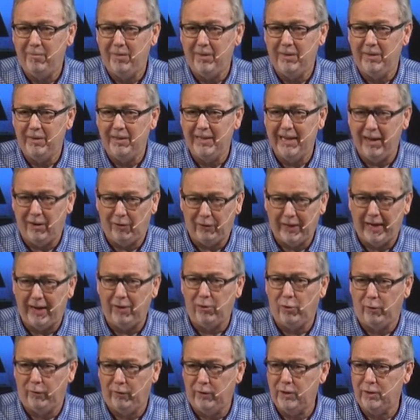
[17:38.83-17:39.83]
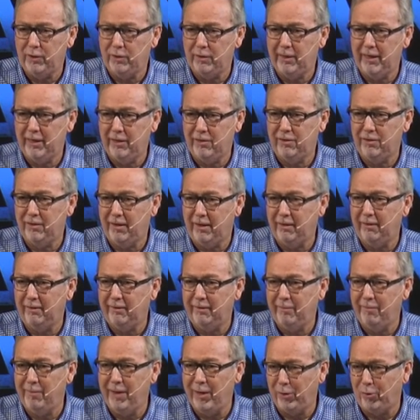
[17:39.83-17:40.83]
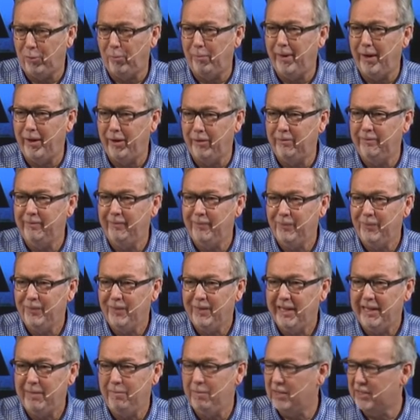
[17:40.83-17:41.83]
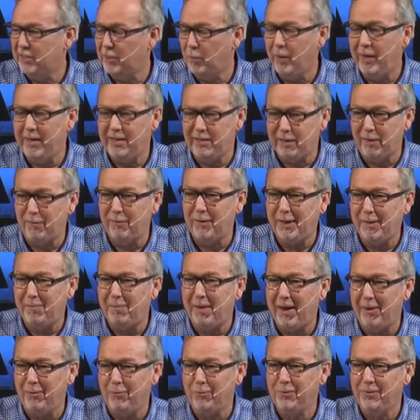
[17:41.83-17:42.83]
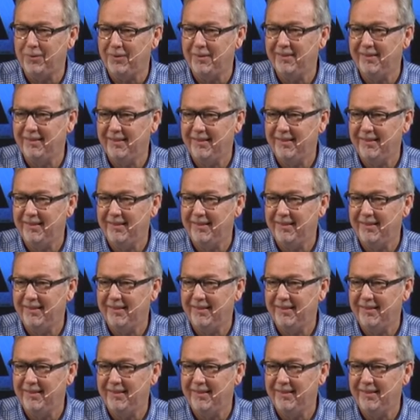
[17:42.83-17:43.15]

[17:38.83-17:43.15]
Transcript: knelt down over his, his uh, medical bed. He must have weighed 70 pounds.